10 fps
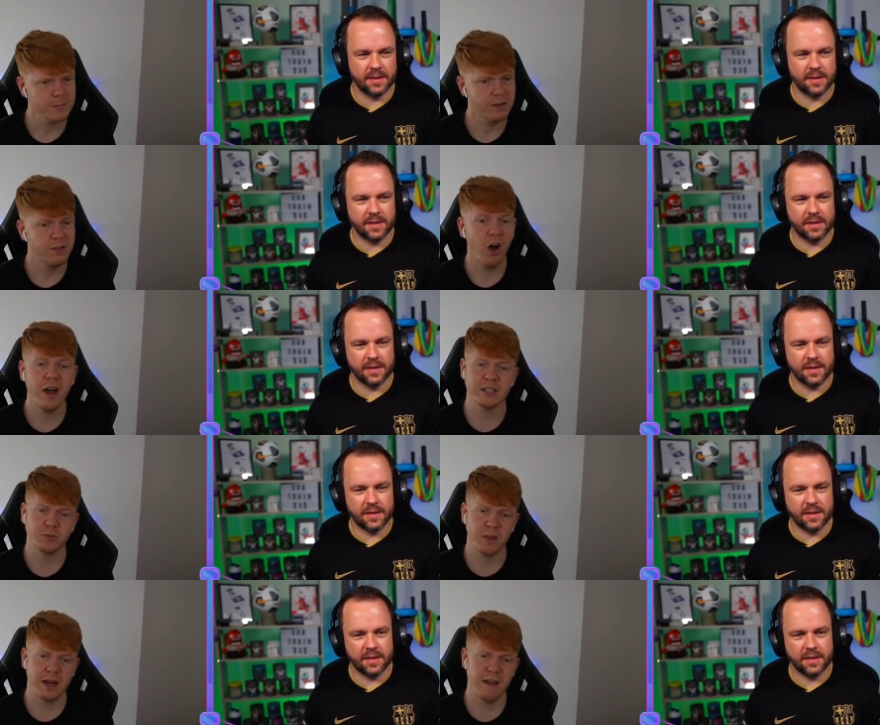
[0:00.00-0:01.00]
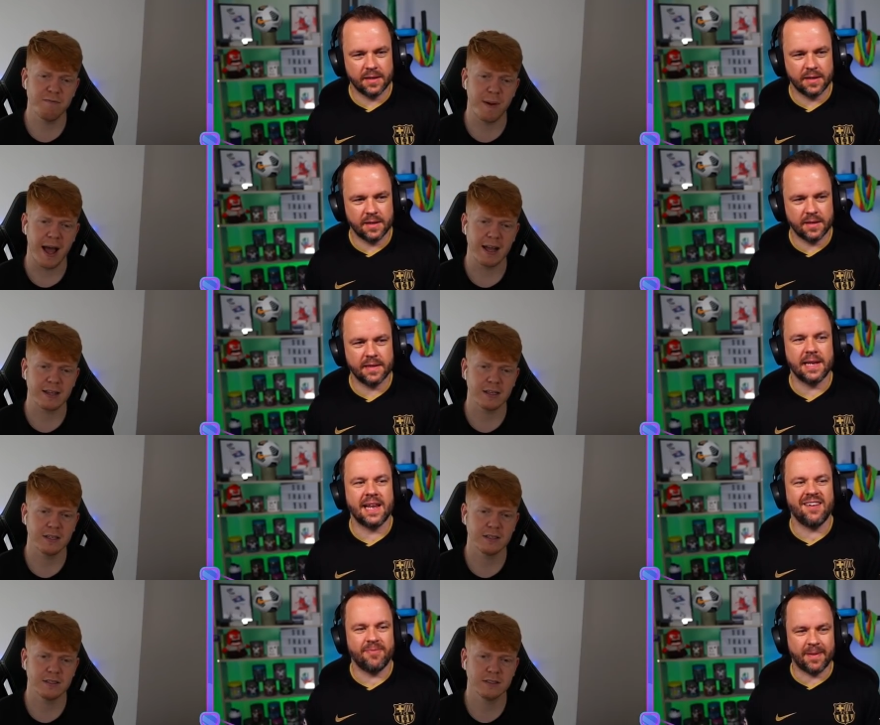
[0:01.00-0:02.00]
Speaker 1: Nice. What, the left back? The
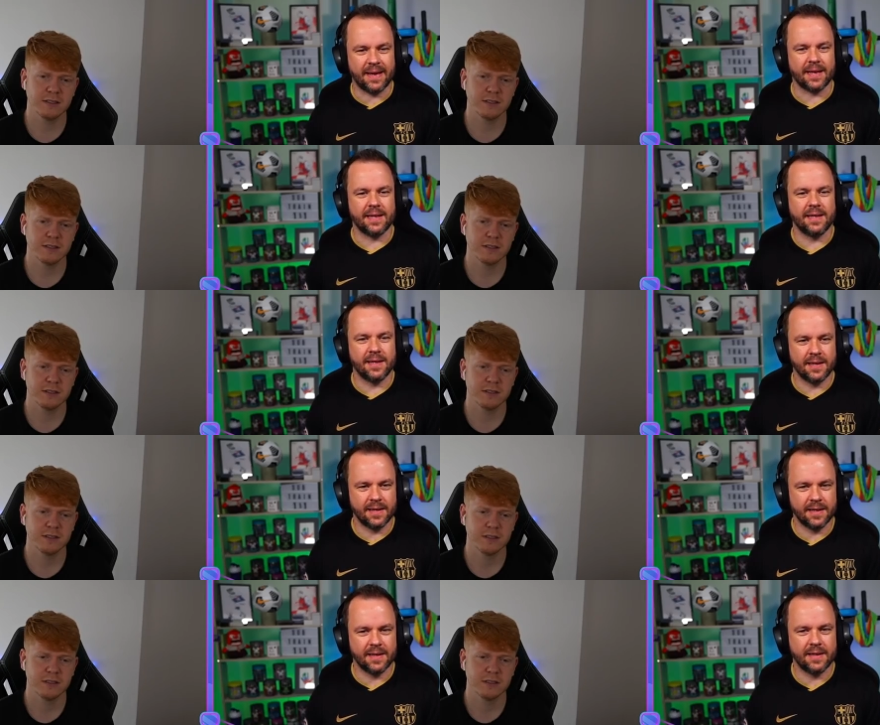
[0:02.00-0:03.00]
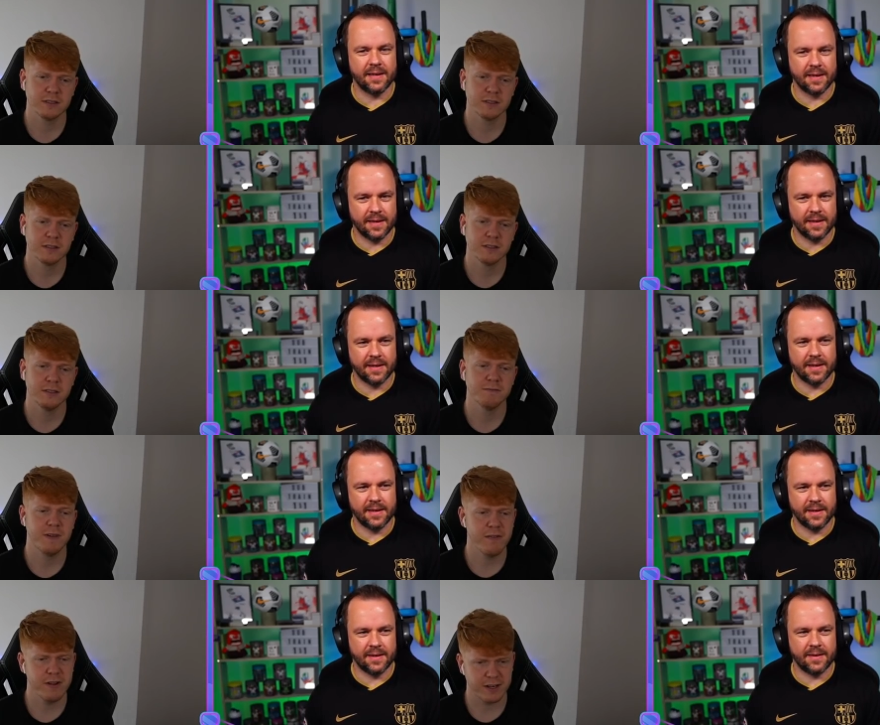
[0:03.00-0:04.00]
left back.
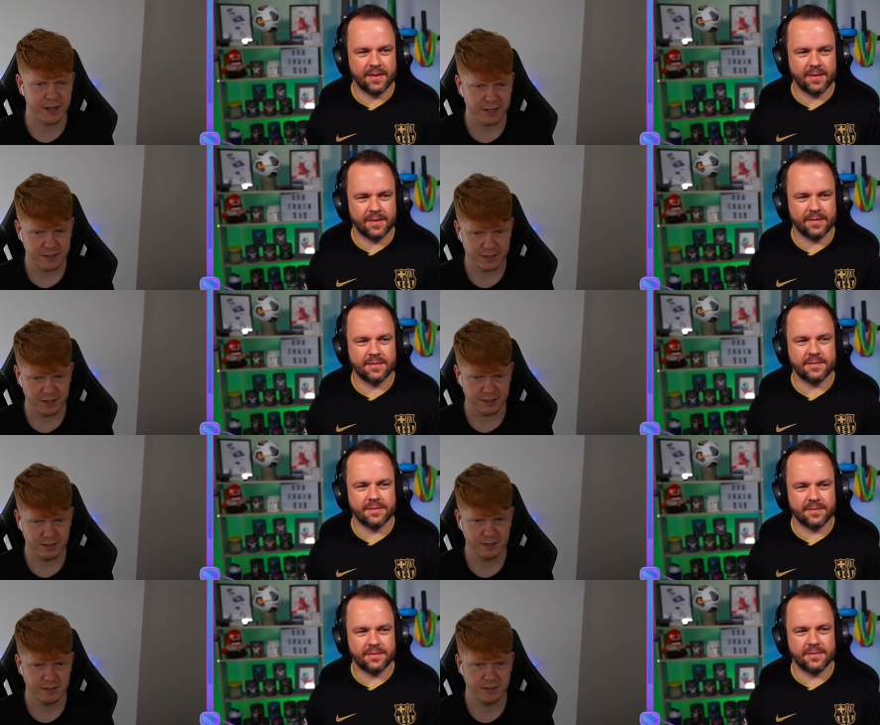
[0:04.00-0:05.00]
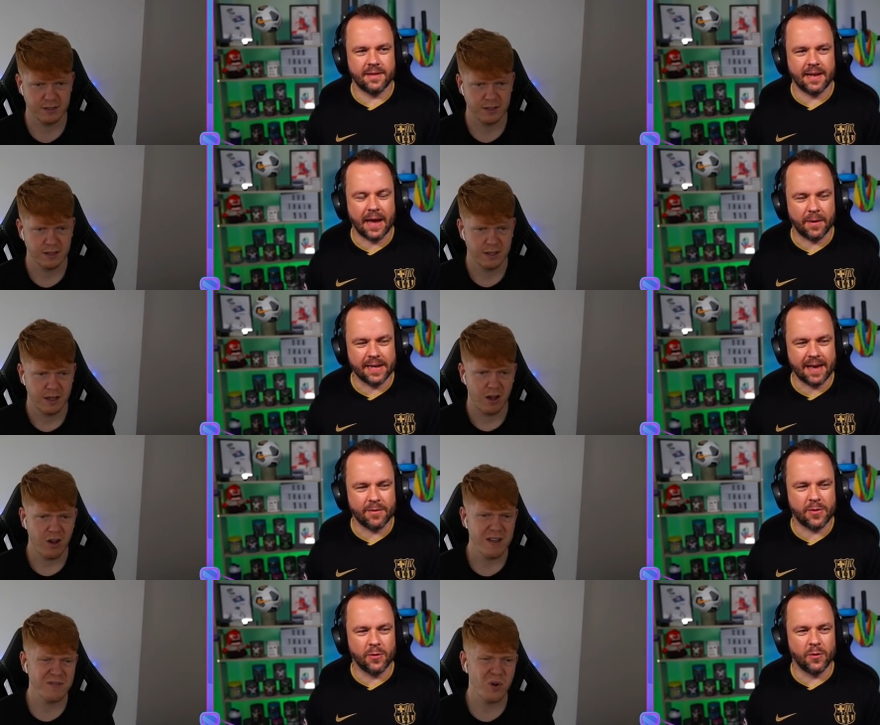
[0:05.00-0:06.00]
Very decent. Now, I never
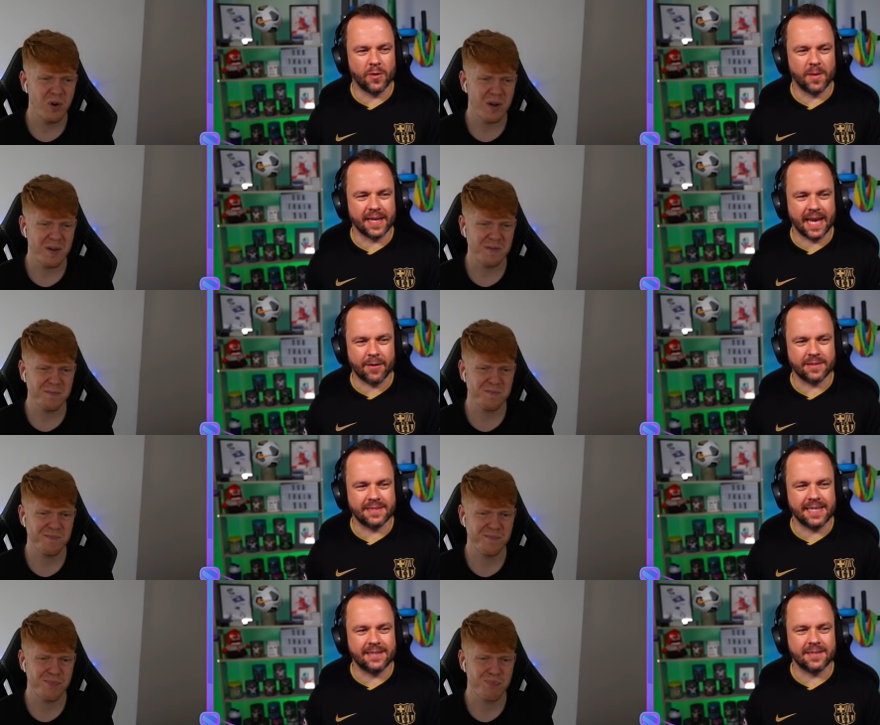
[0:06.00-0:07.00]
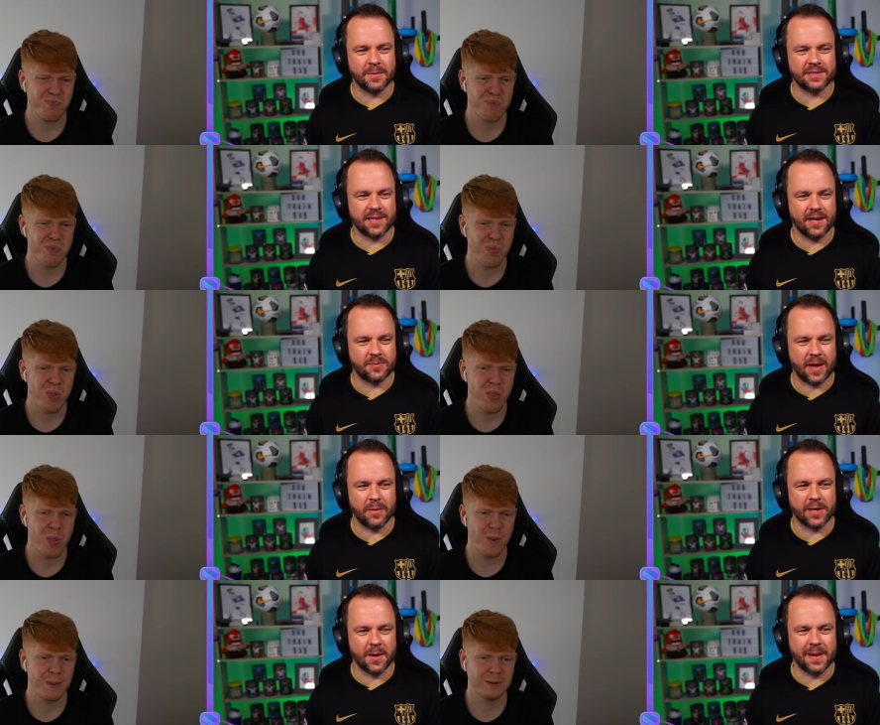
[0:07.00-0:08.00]
Speaker 2: thought that my guaranteed Summer Stars pack would
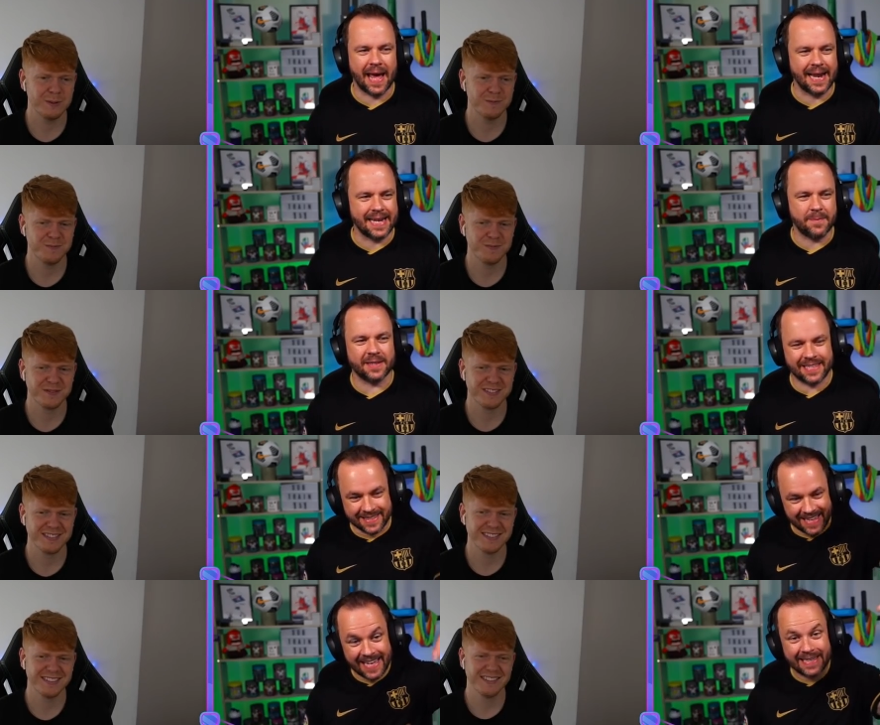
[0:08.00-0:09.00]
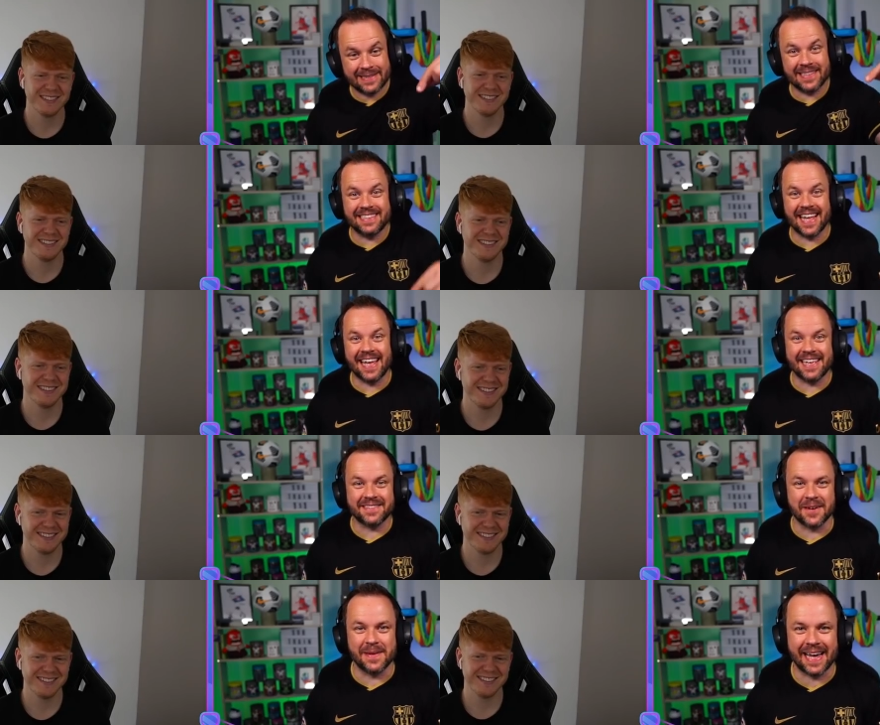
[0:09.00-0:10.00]
come in handy, but today is the day it's
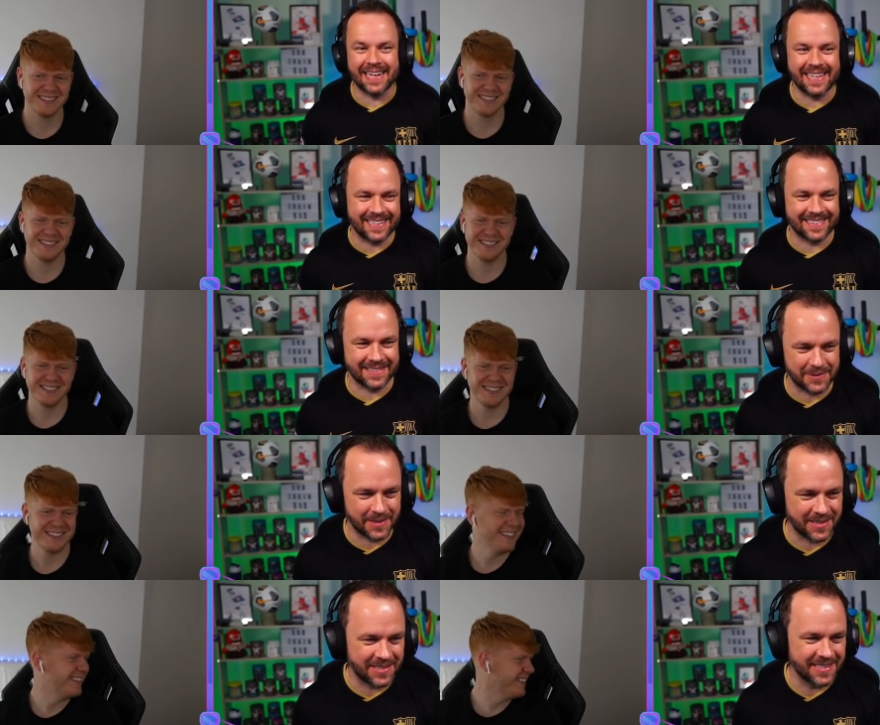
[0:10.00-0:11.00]
coming handy because that's who I got.